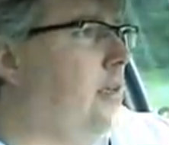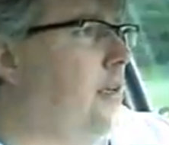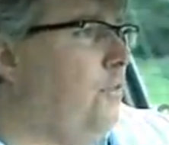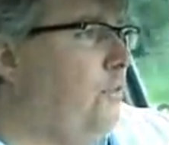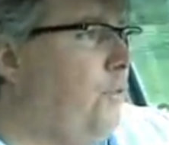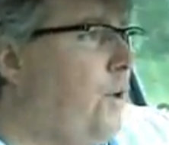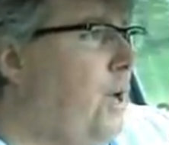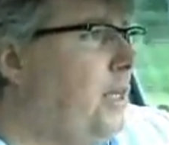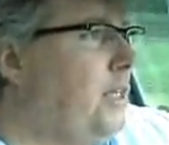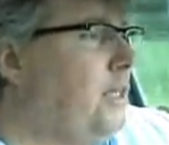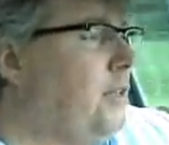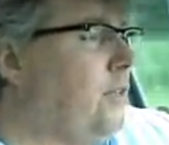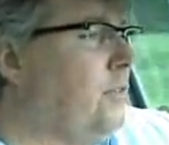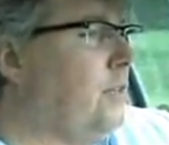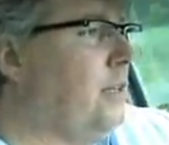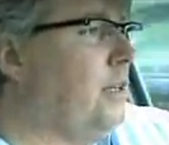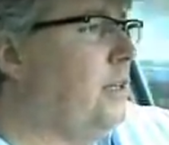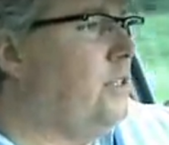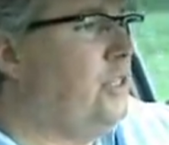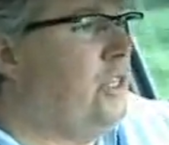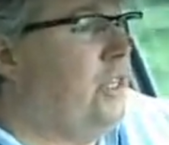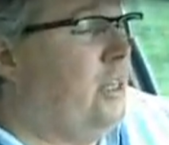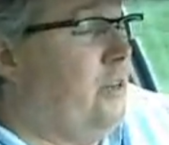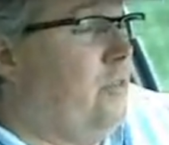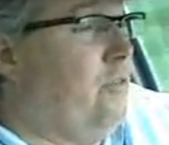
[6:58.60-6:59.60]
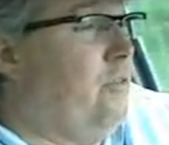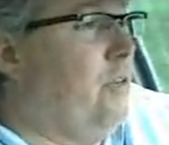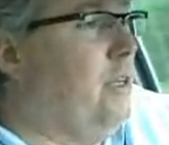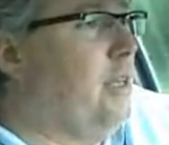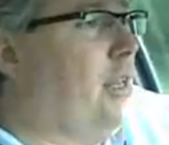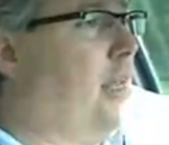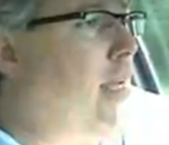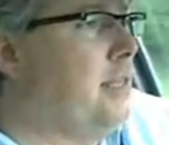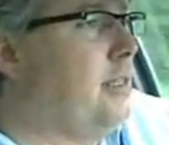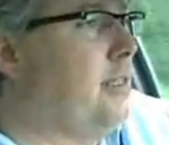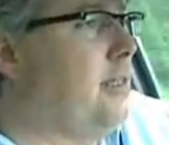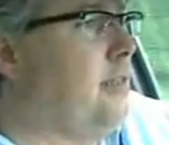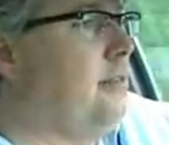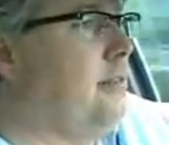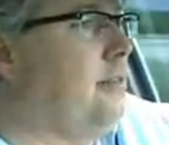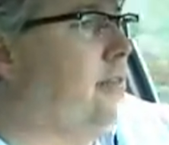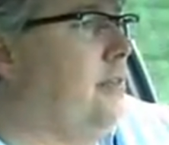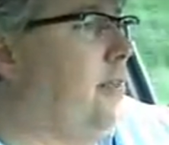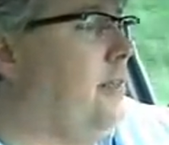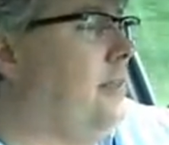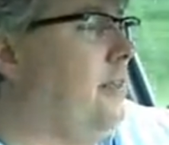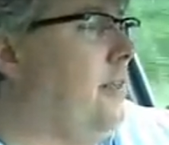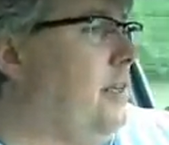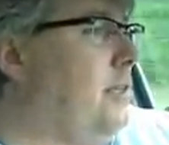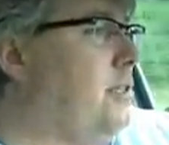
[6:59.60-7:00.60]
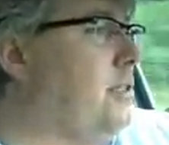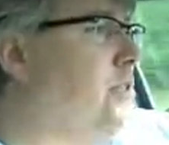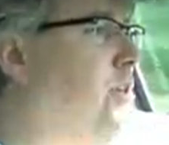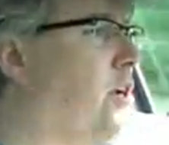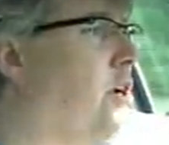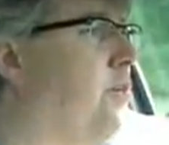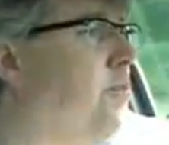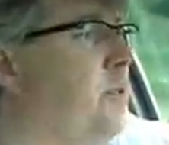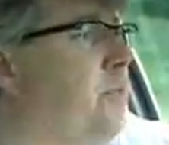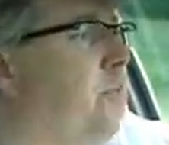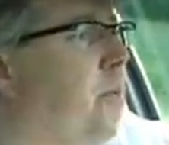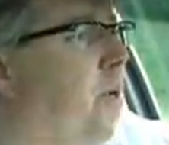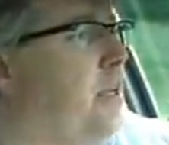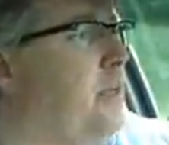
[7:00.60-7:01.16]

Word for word: Effectively, she didn't realize it in these terms,